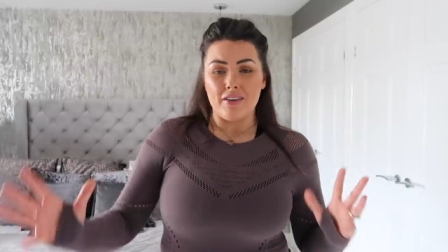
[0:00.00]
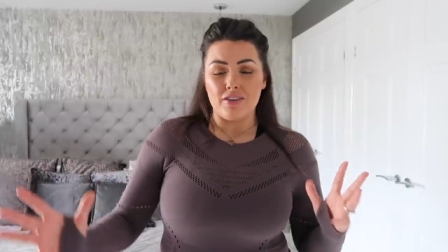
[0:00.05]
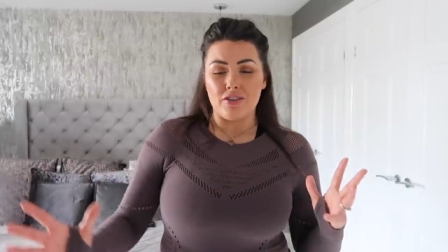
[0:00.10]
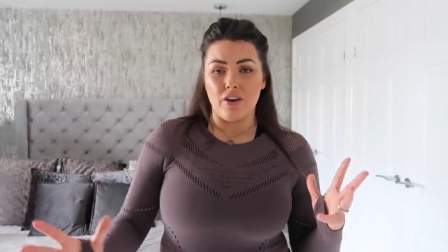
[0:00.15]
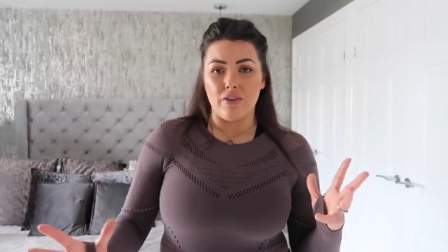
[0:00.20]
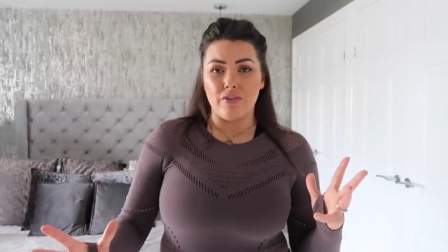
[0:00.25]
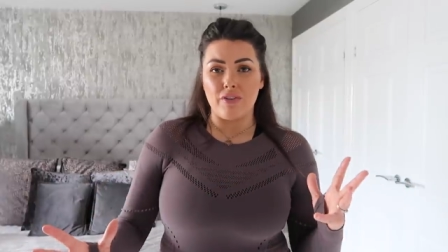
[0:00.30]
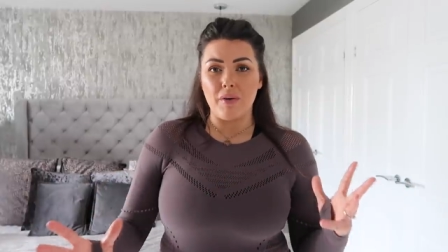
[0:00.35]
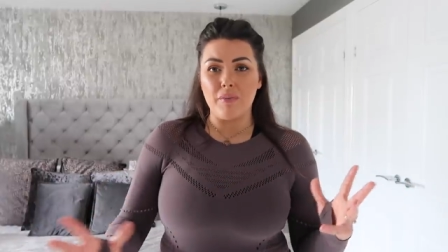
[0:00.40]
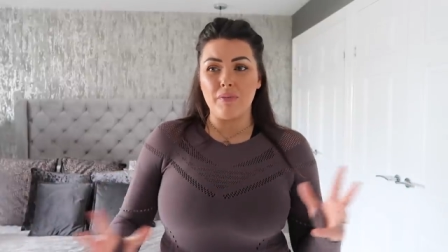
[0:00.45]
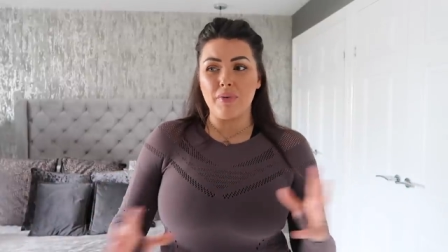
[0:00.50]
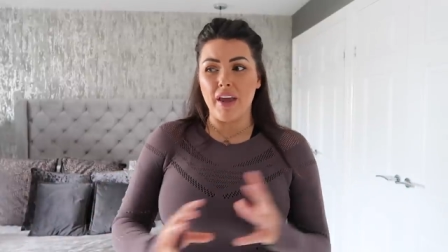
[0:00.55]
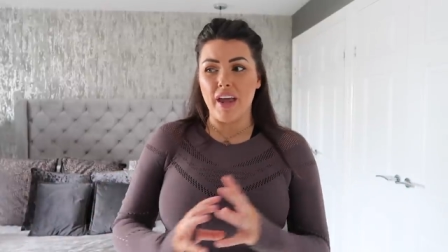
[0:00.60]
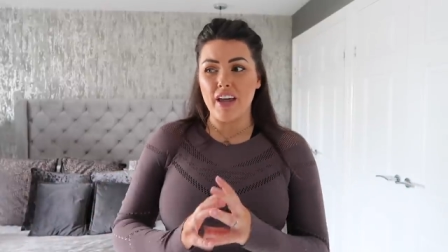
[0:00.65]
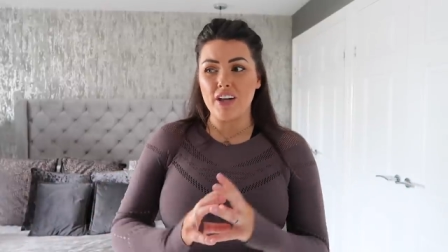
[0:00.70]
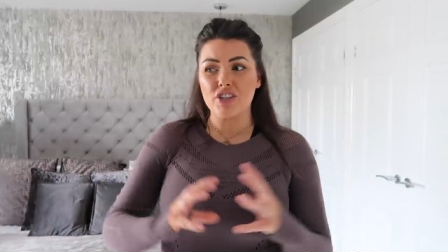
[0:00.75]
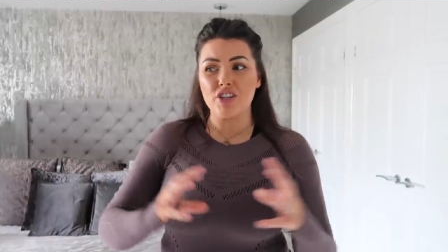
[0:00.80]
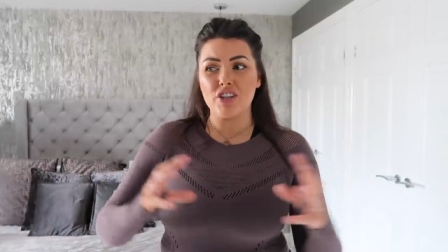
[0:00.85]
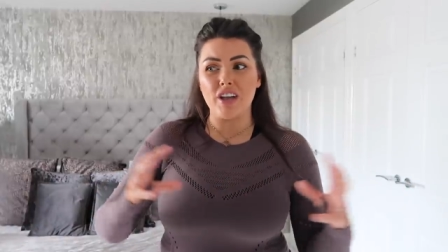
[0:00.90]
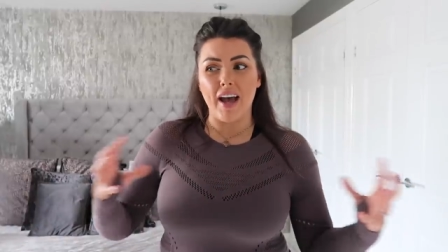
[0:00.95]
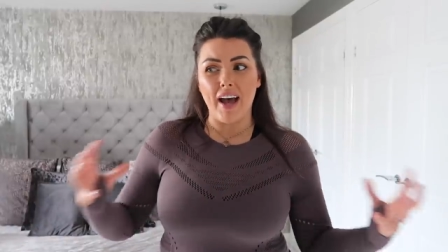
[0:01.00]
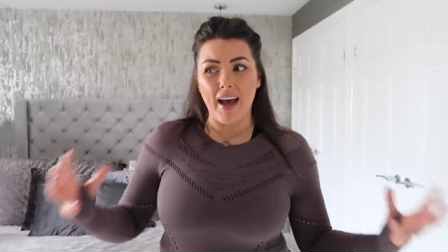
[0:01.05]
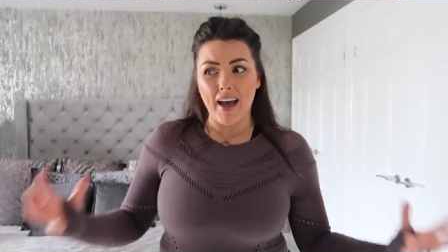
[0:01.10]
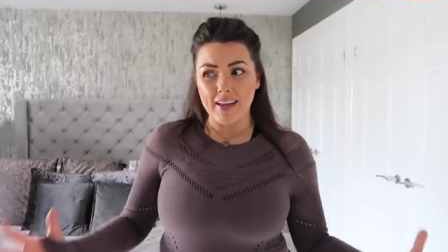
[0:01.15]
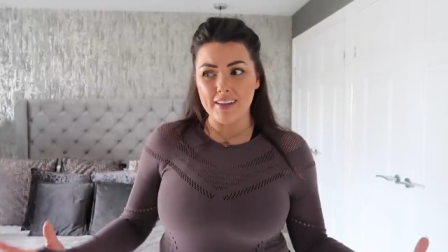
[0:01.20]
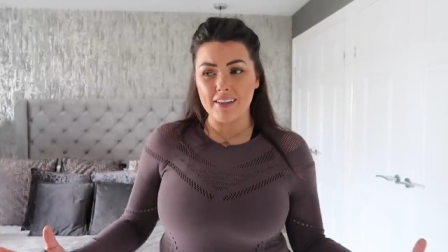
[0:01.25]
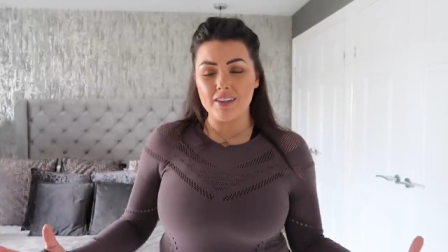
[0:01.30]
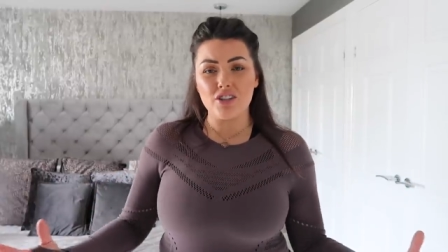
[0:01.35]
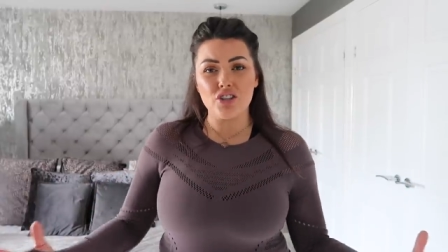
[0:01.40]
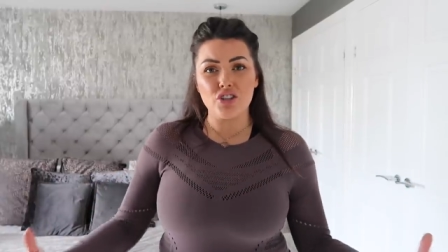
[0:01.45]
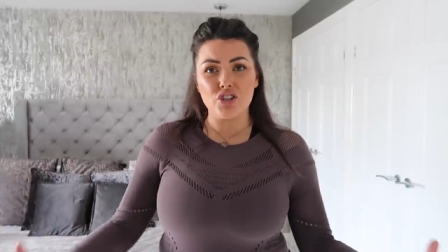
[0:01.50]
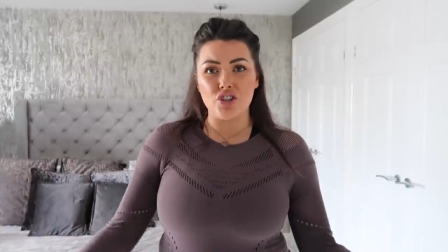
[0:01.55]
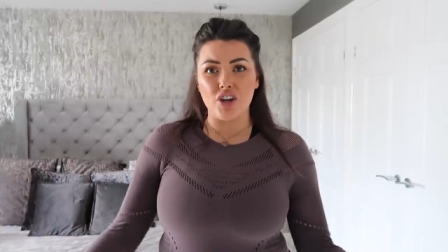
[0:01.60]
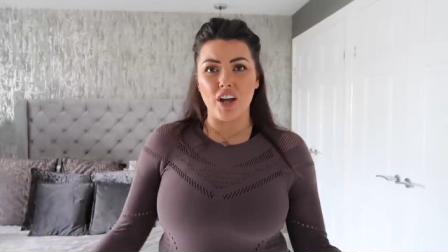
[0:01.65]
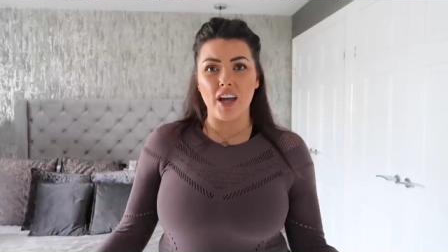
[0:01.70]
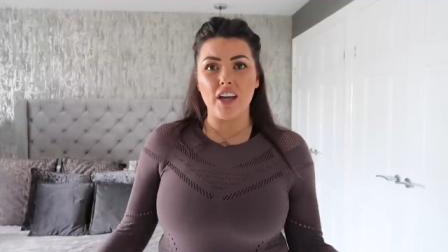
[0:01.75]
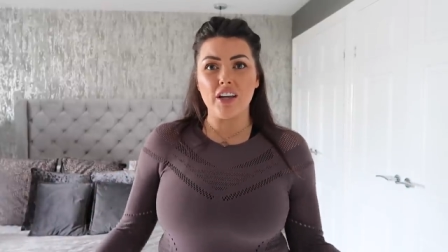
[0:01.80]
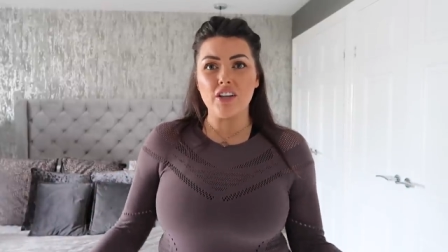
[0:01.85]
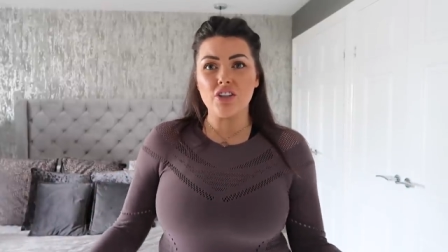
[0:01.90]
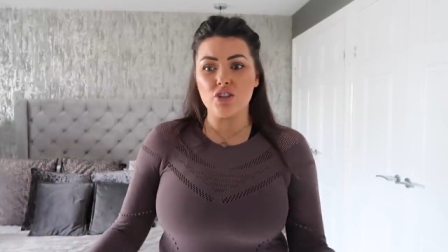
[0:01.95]
sort of compression and
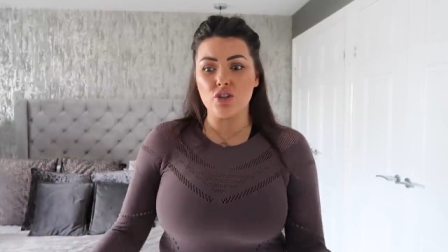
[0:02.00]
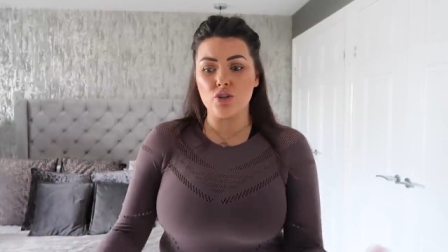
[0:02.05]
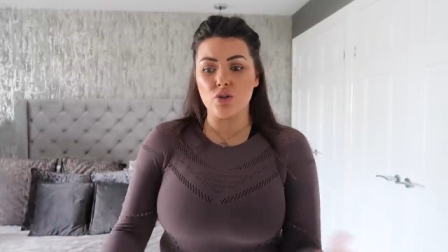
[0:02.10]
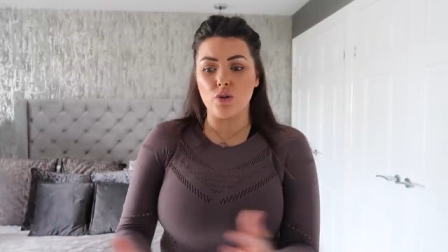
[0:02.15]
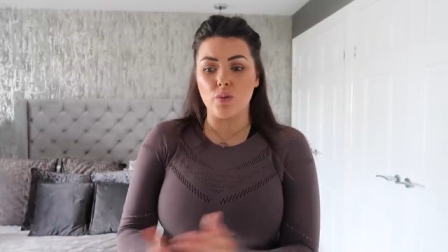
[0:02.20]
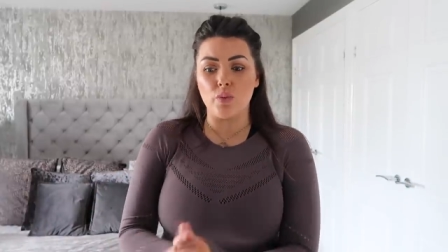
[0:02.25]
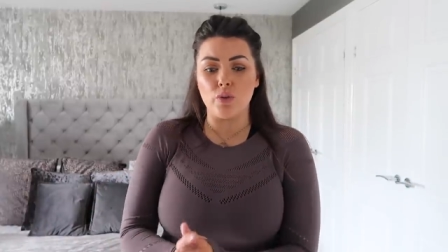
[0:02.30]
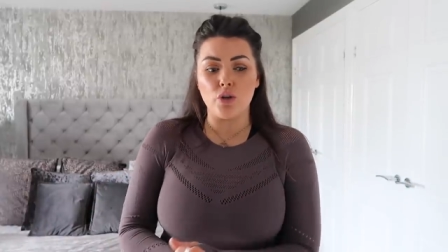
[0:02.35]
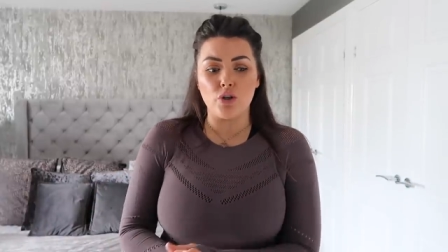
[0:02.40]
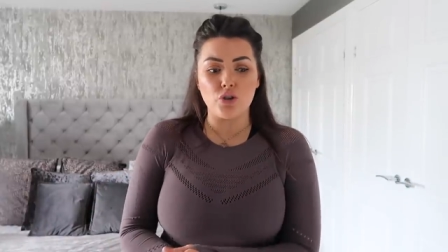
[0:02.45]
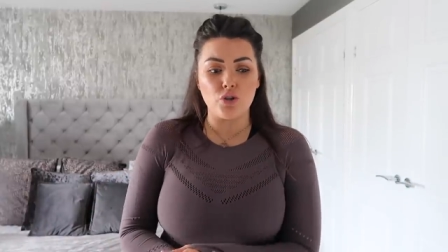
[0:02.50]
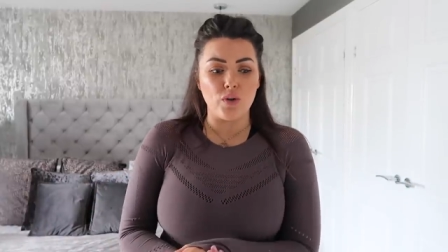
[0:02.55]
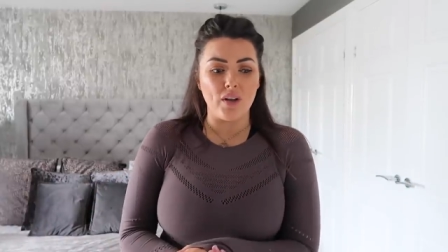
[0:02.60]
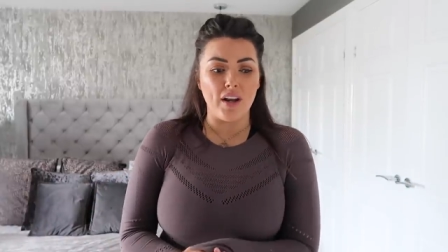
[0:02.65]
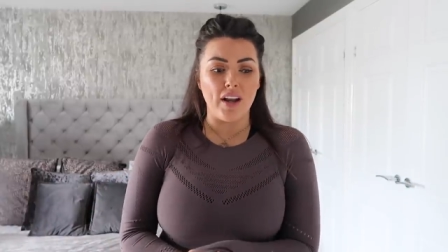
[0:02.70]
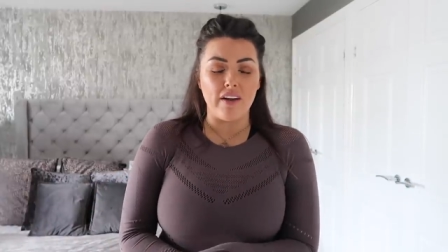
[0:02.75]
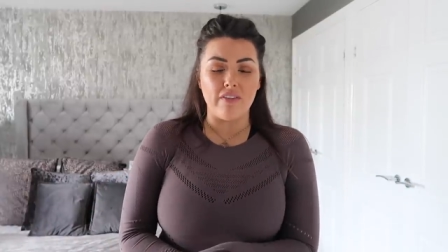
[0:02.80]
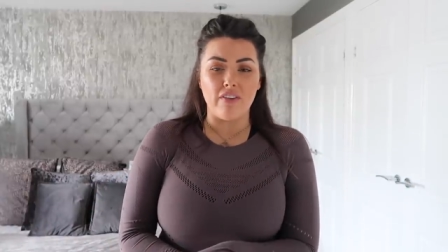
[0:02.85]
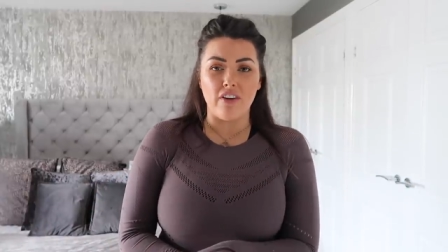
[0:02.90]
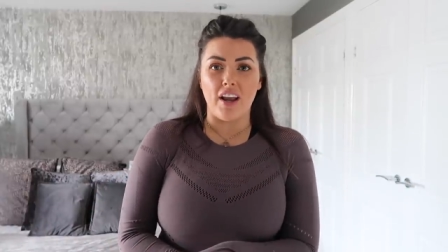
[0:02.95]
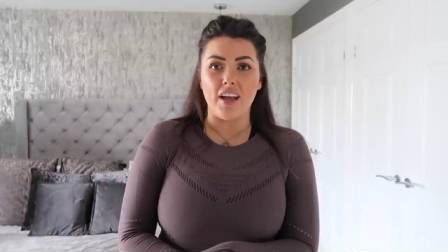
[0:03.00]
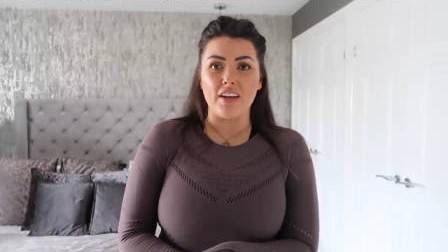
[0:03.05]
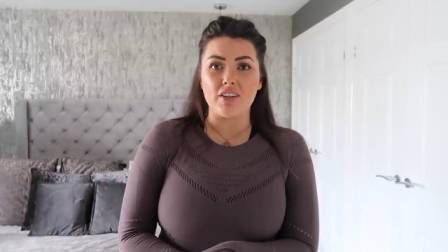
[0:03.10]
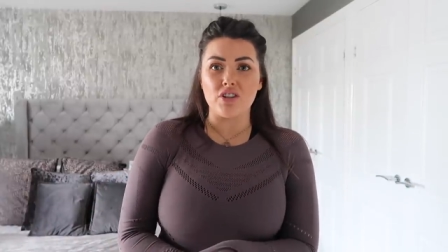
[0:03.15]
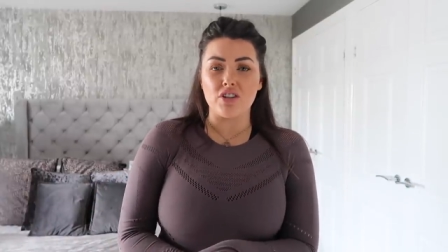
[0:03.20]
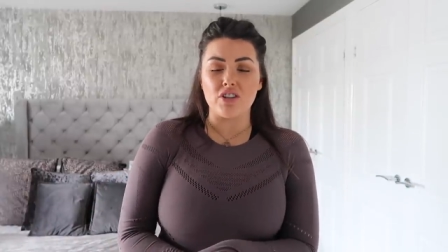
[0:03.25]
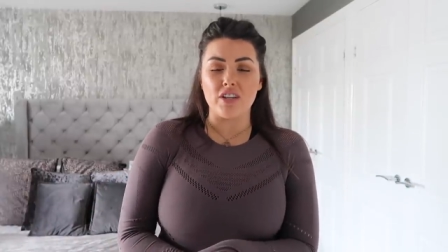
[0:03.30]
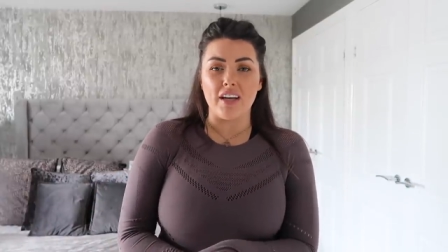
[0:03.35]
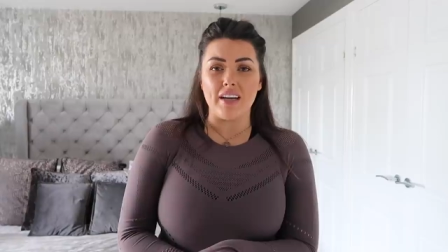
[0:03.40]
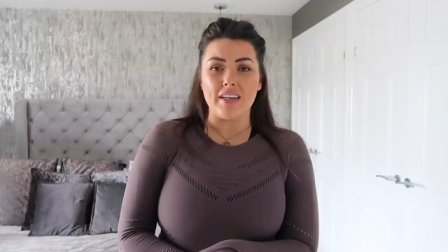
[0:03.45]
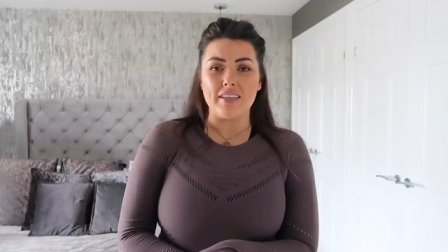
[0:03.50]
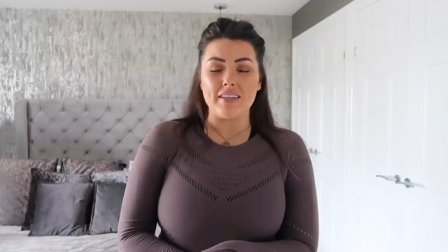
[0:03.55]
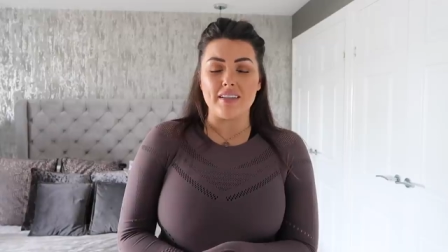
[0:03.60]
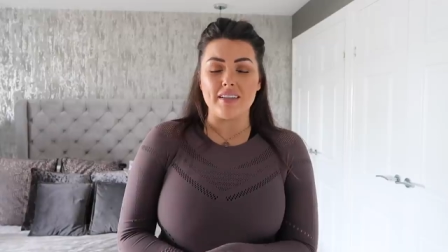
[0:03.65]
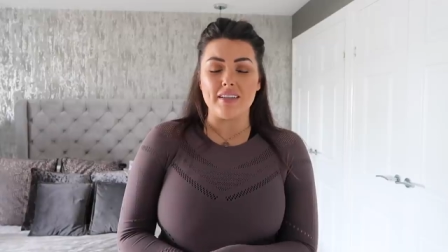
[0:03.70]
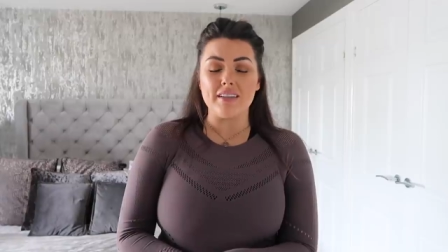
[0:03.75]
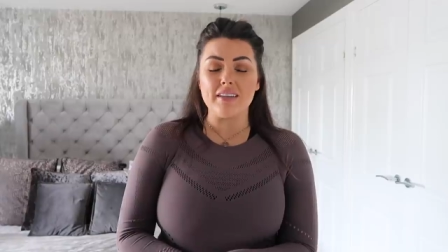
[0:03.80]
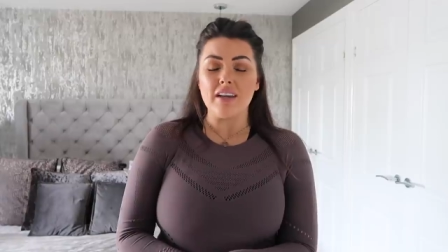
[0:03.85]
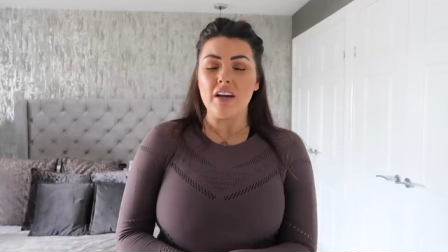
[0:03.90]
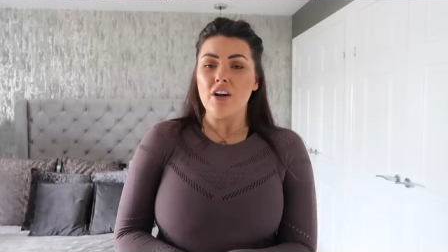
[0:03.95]
stretch so that when you're doing any of your
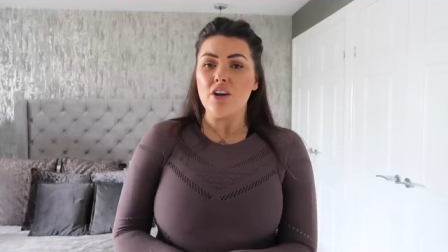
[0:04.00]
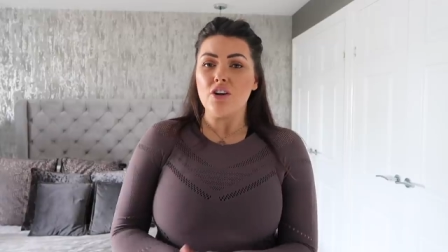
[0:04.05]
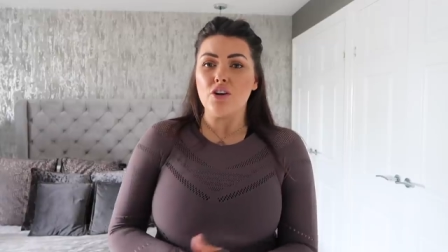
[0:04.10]
exercises,